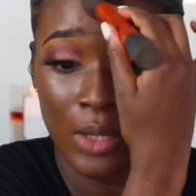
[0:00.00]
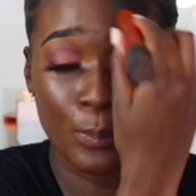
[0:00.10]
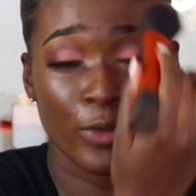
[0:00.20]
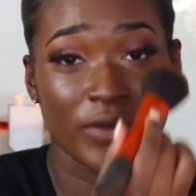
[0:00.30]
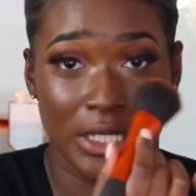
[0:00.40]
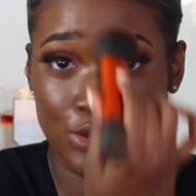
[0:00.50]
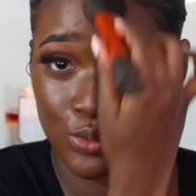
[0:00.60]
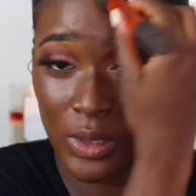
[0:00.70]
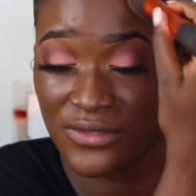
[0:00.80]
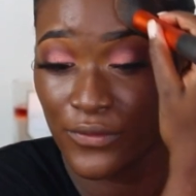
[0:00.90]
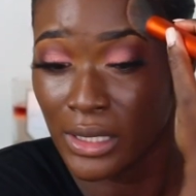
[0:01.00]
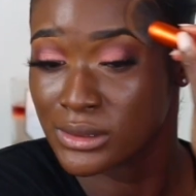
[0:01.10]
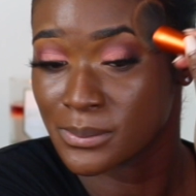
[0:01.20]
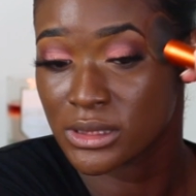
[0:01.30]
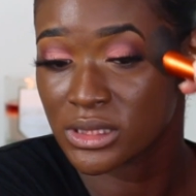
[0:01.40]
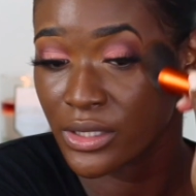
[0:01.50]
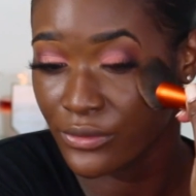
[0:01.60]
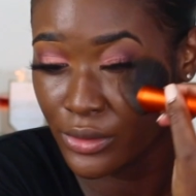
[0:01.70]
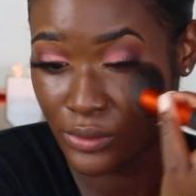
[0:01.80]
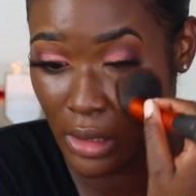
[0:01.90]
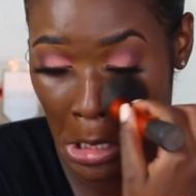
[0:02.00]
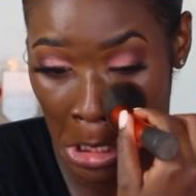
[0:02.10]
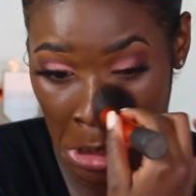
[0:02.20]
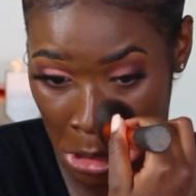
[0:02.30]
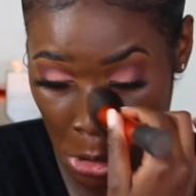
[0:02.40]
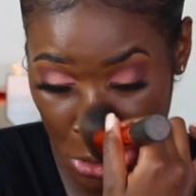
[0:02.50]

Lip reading: provide you as far as material things.